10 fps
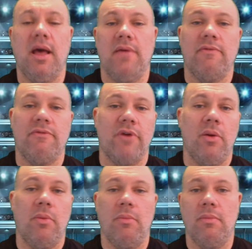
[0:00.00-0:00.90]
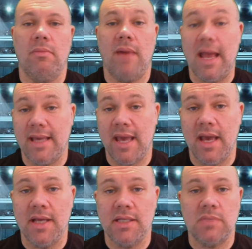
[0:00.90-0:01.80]
from my
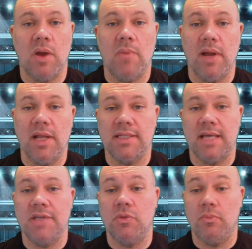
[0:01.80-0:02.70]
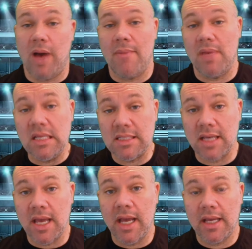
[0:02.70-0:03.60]
case, my buddy's case, who bought me the
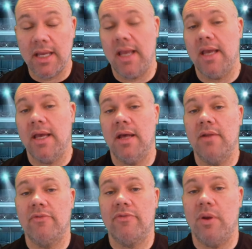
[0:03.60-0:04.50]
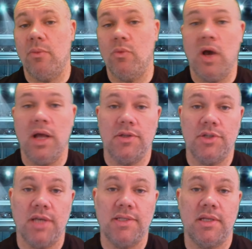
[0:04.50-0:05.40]
stick, and from what
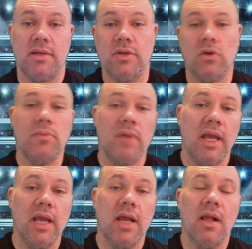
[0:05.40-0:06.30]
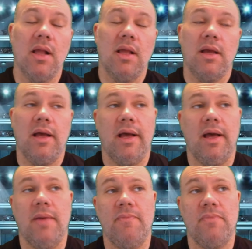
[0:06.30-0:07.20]
Justin told me,
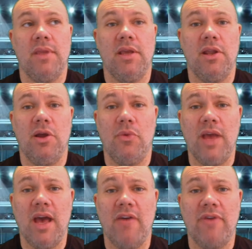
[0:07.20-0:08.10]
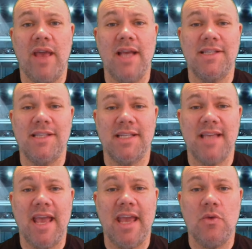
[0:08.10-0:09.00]
you know, we have a 6
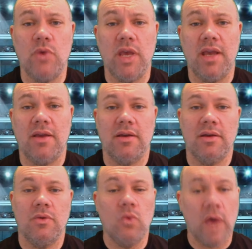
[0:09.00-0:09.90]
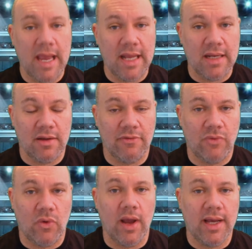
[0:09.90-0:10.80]
to 8 week wait
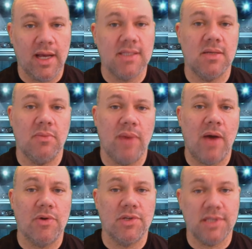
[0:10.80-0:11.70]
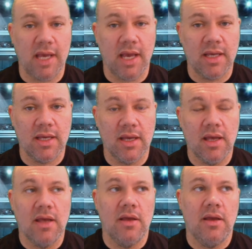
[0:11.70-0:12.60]
for a custom Bauer stick,
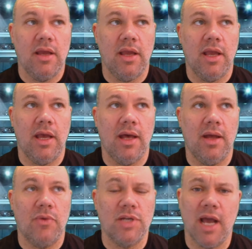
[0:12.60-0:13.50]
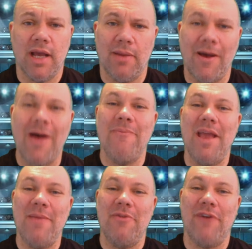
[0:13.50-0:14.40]
and we're talking about
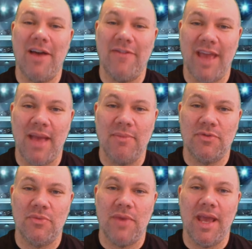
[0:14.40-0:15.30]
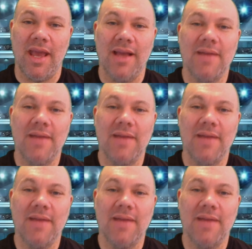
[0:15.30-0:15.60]
maybe 5 games for me